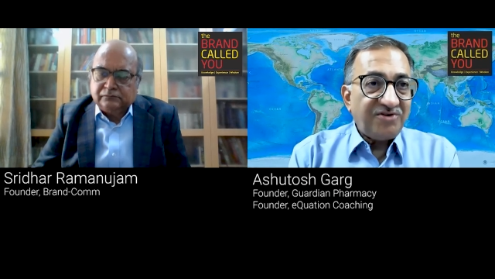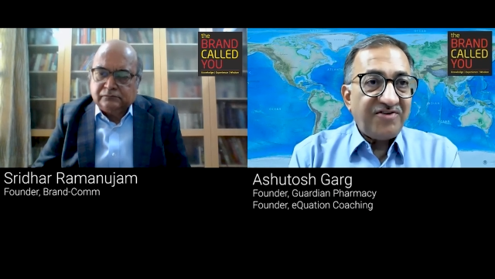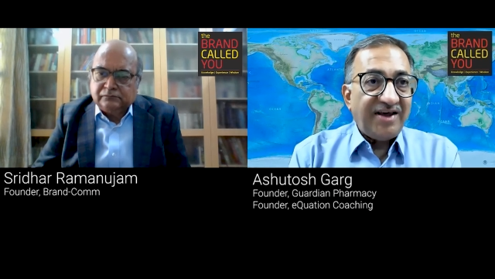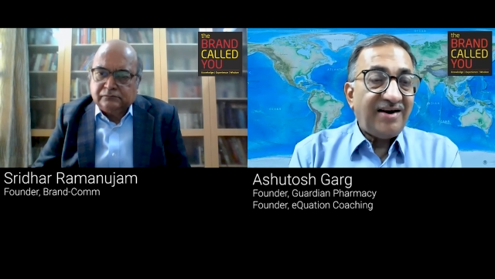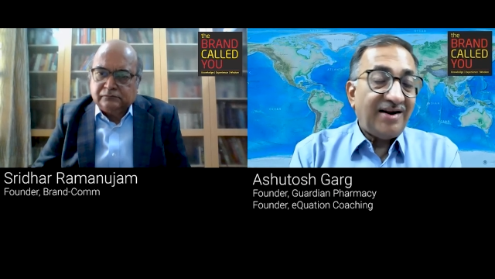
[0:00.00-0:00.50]

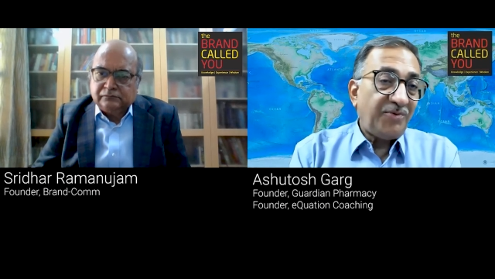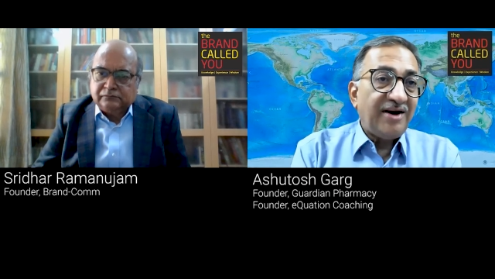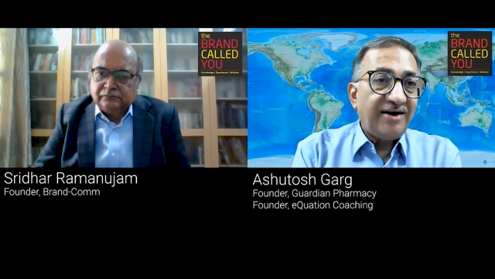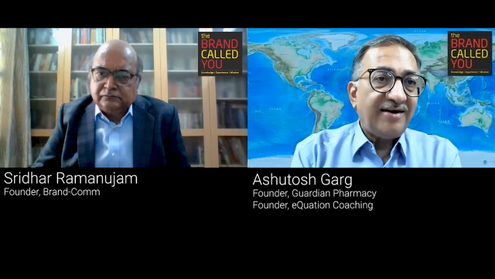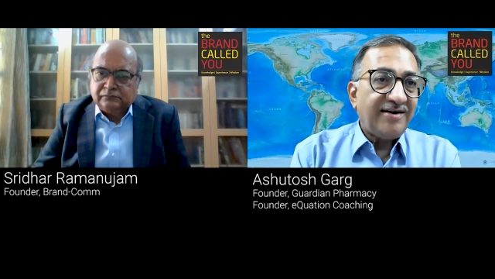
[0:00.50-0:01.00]
Speaker 1: fail and we
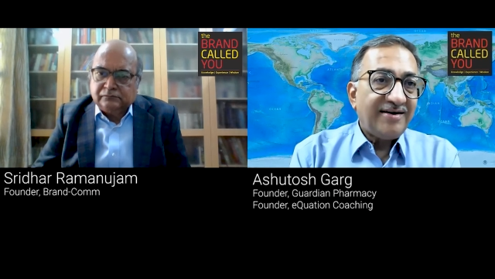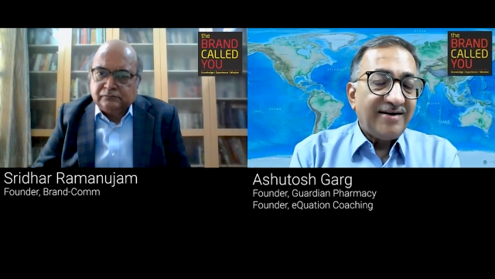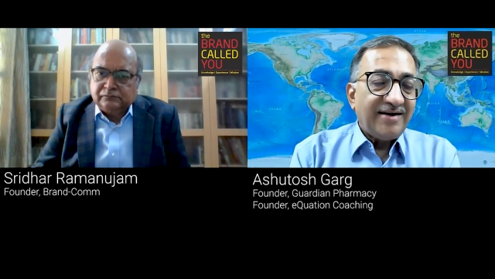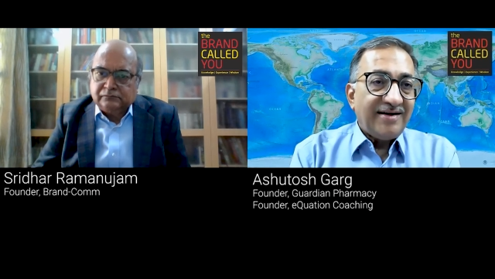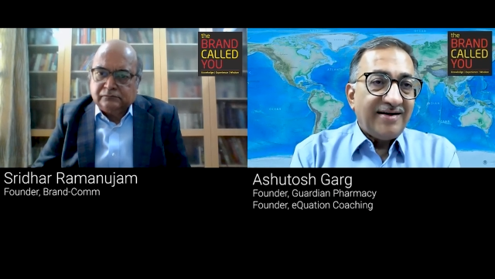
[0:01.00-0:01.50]
learn.
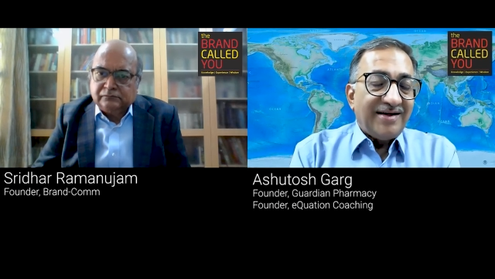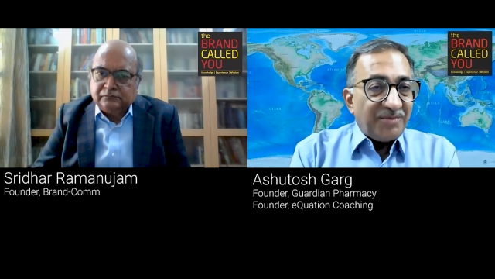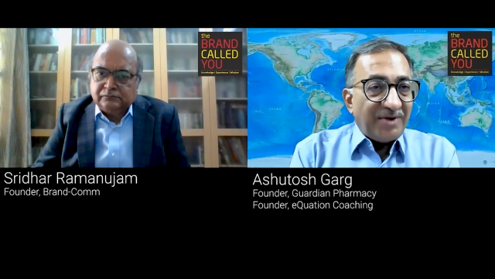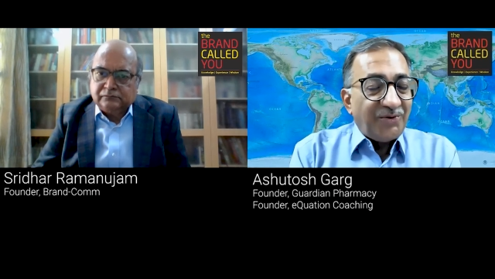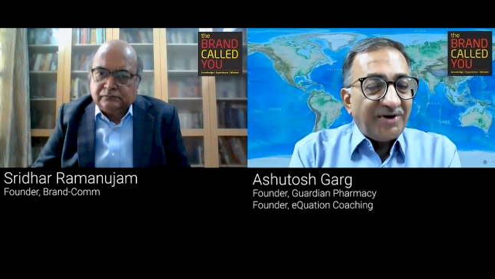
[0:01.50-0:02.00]

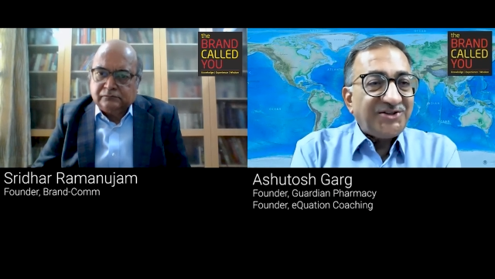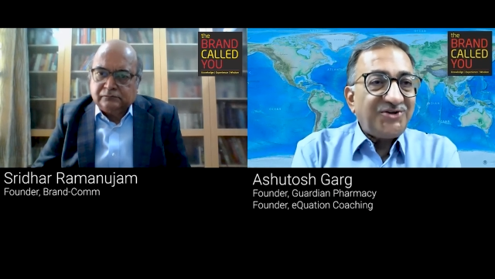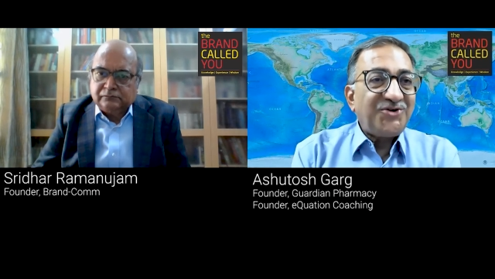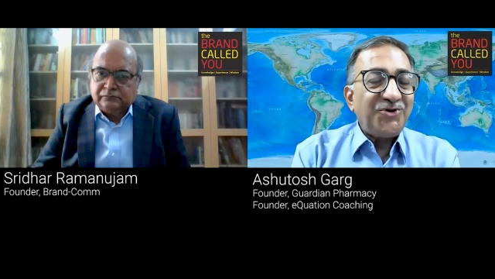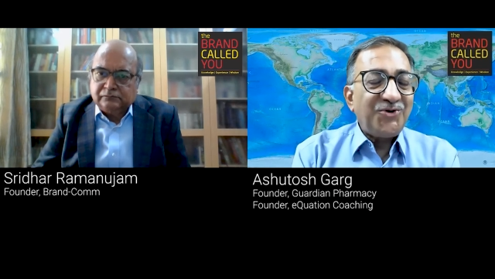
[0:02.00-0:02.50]
My
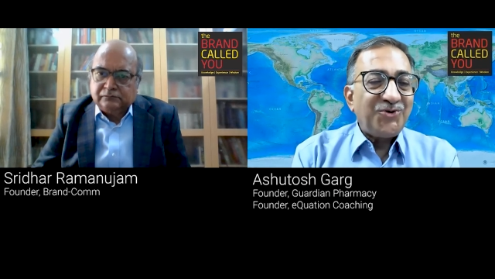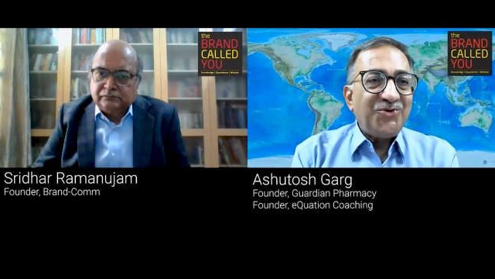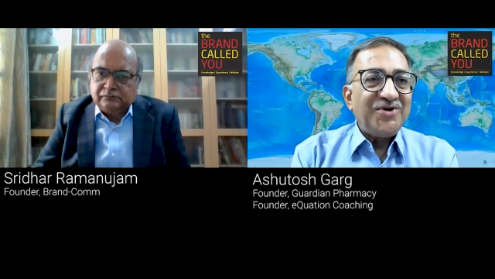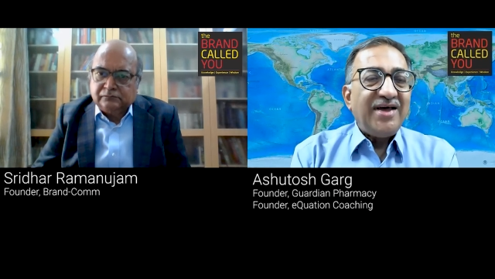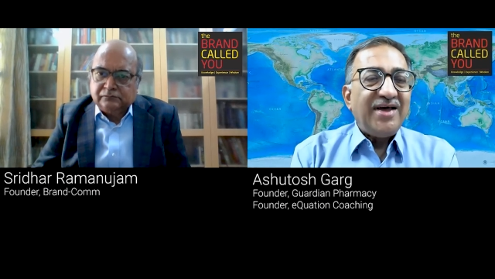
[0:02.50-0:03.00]
question to
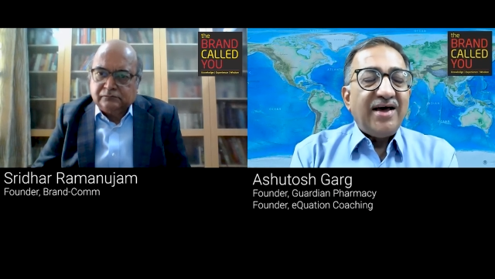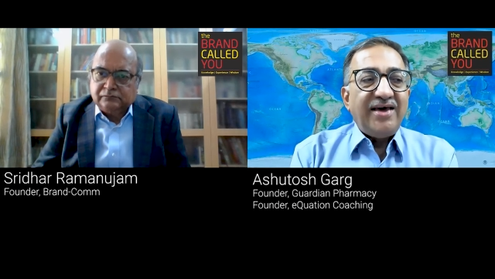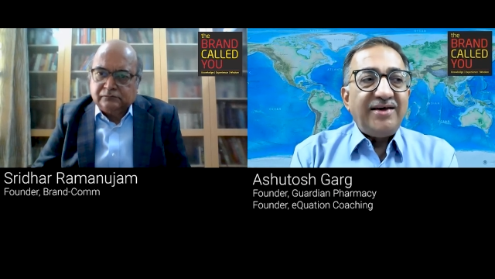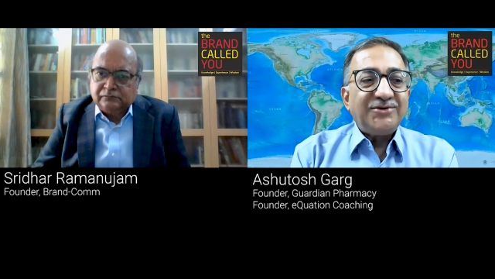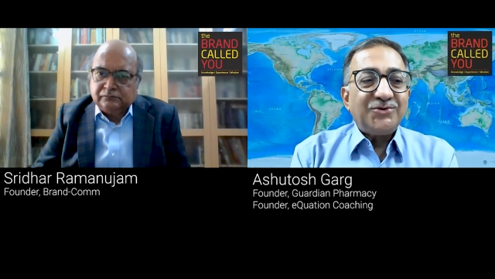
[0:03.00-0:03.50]
you
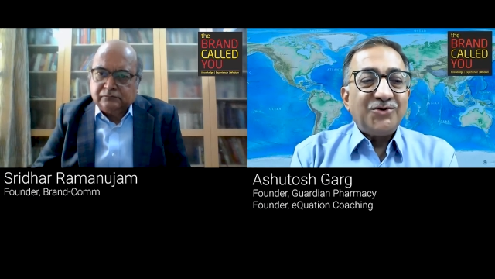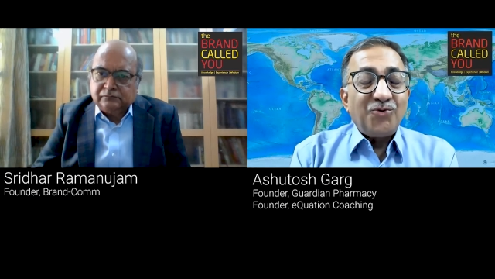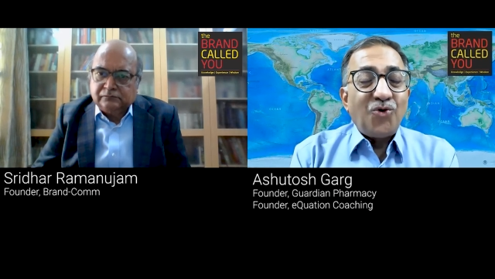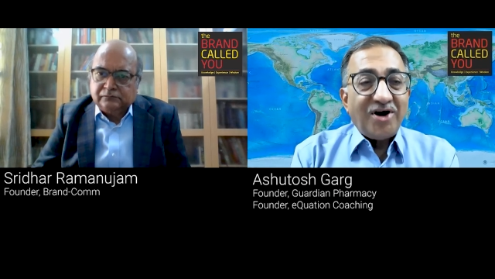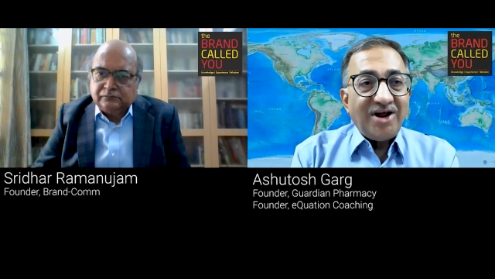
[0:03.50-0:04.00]
is
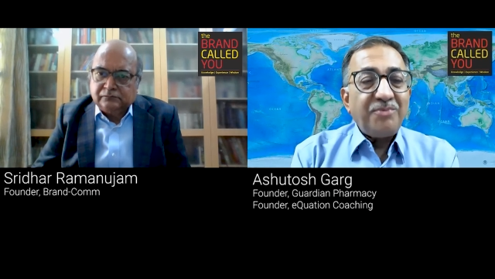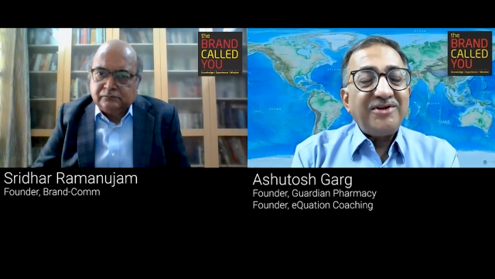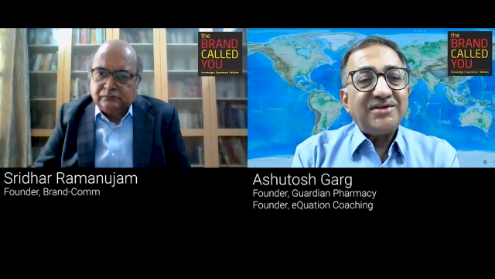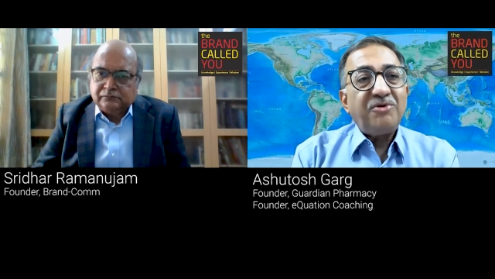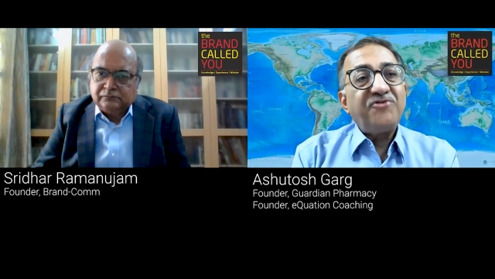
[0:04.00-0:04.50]
what have
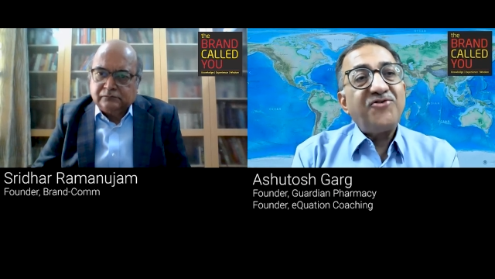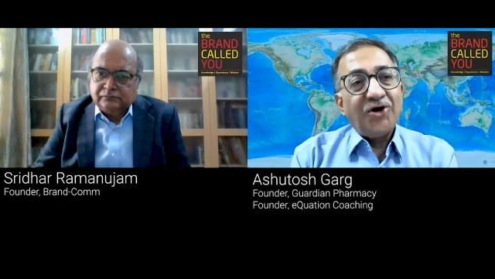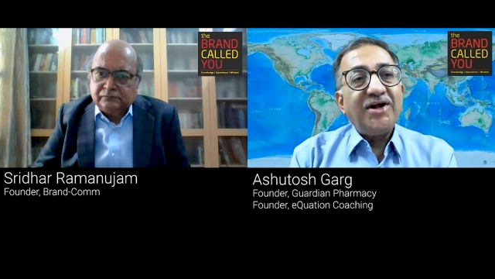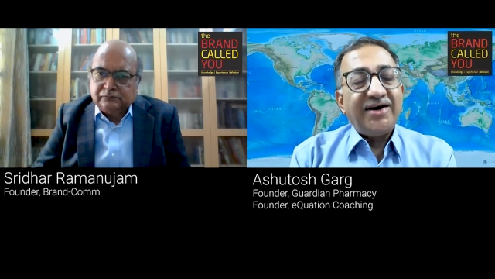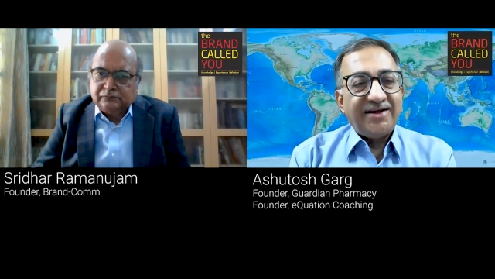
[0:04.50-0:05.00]
been some of
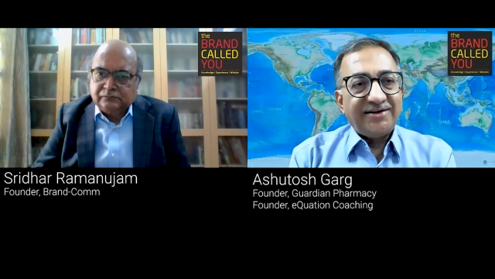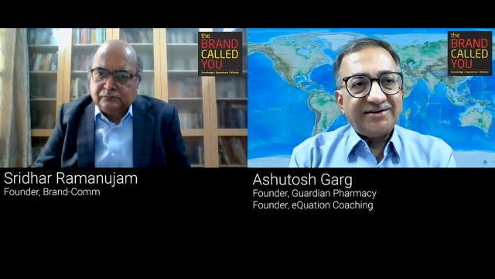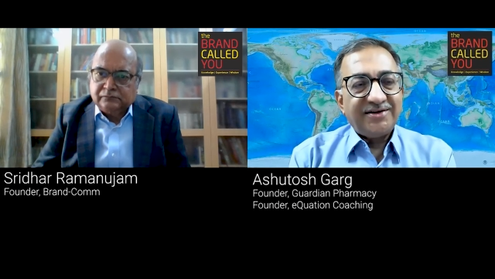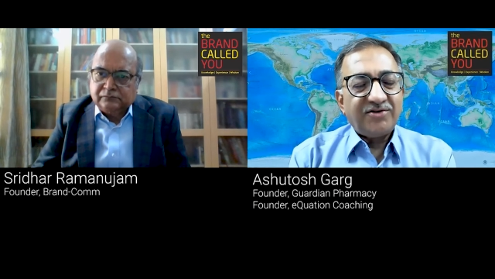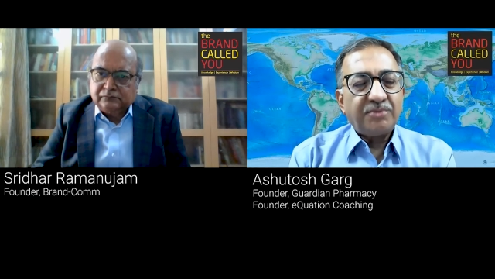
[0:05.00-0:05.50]
your
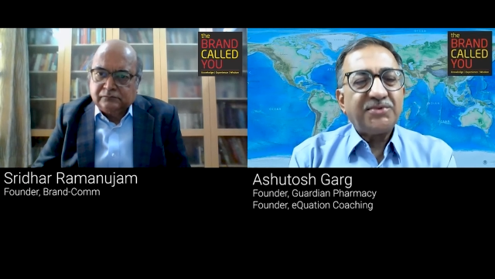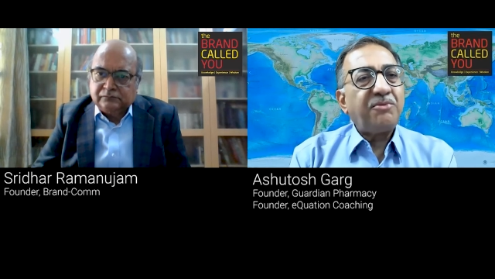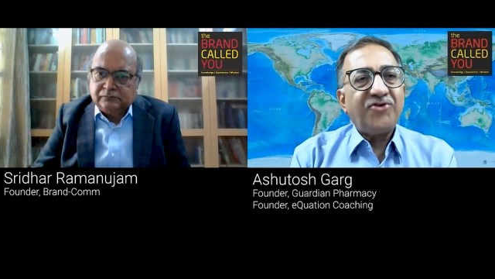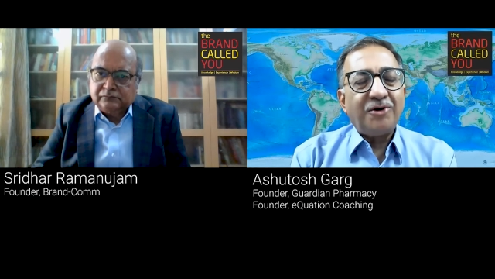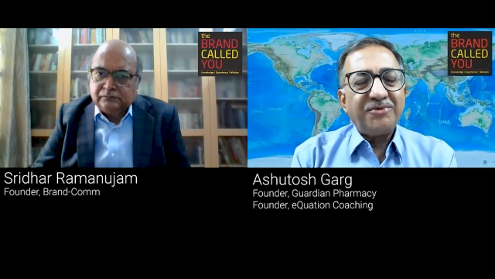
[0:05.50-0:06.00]
learnings from some
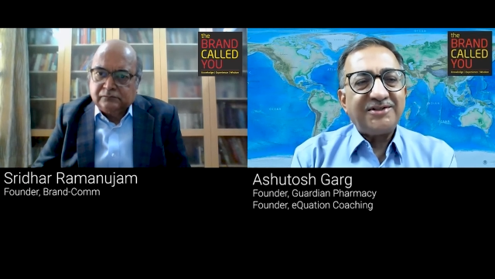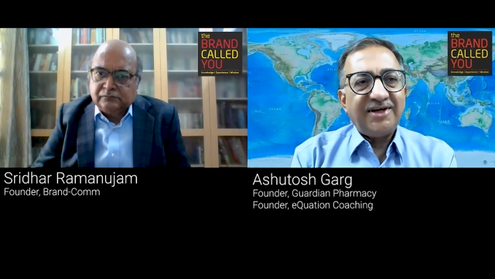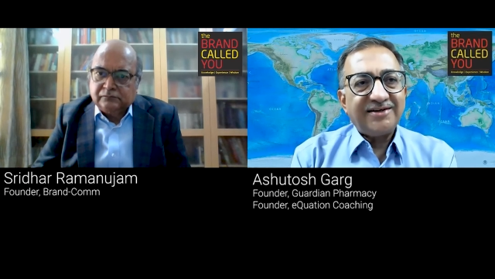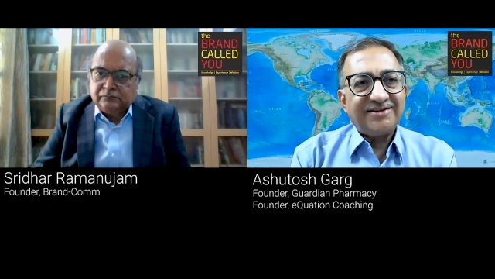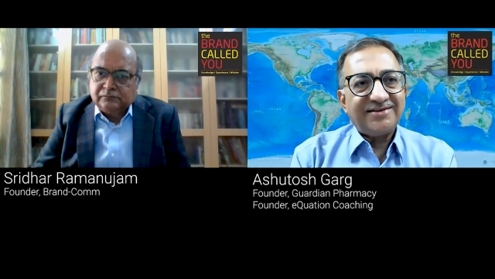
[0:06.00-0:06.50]
of your
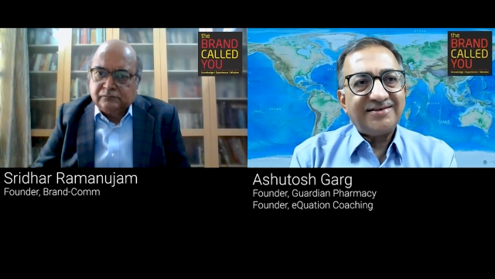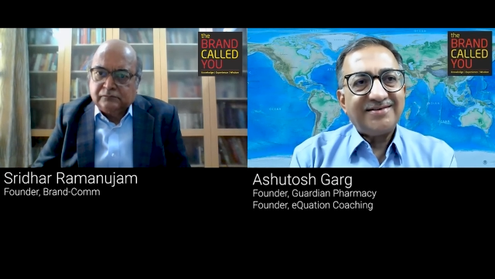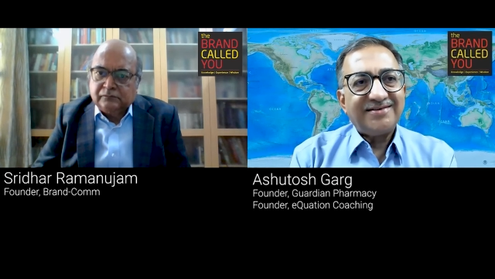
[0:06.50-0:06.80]
mistakes?